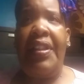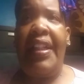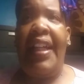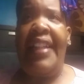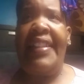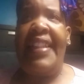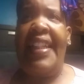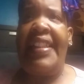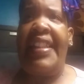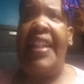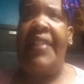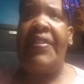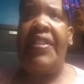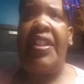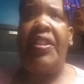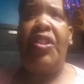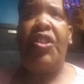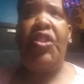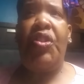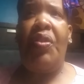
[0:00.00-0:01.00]
a God that gives
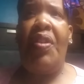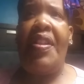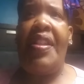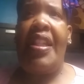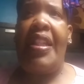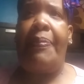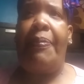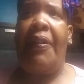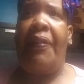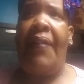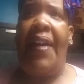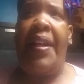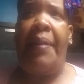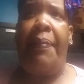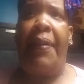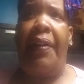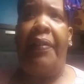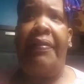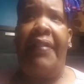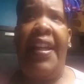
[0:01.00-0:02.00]
us choices, but right
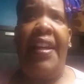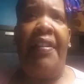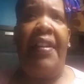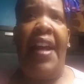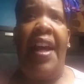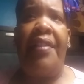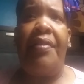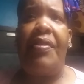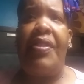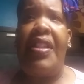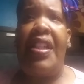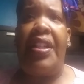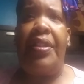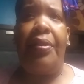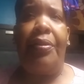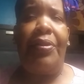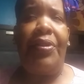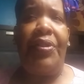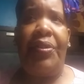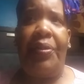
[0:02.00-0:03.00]
about now, and I don't see
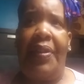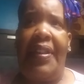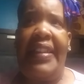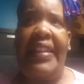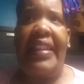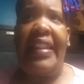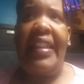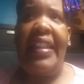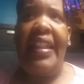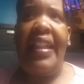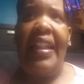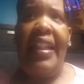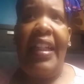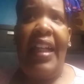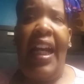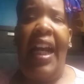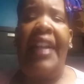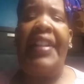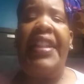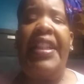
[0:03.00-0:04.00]
no choice.
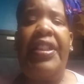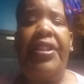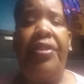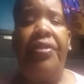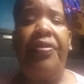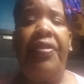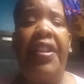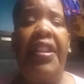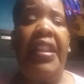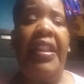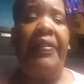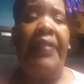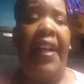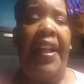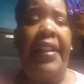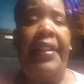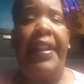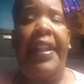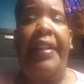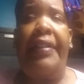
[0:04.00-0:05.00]
I need you really
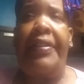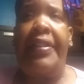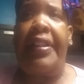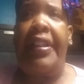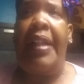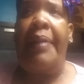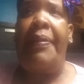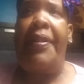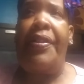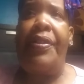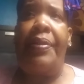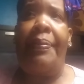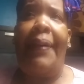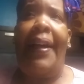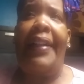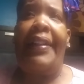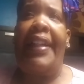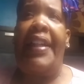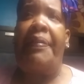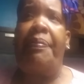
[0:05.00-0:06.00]
right now to come into
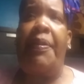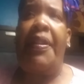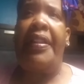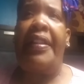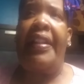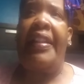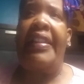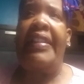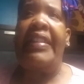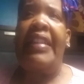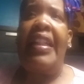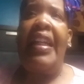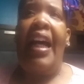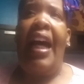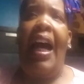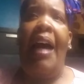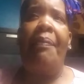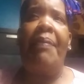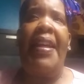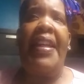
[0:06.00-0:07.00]
my life because
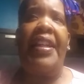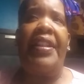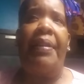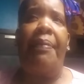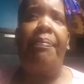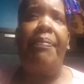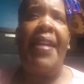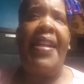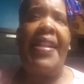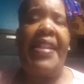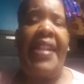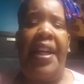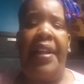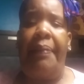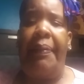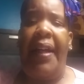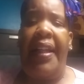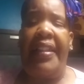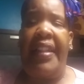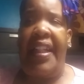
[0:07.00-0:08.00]
I'm making a mess out
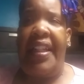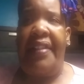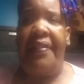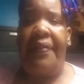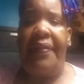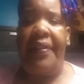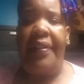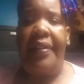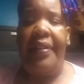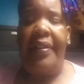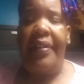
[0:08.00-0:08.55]
of my life.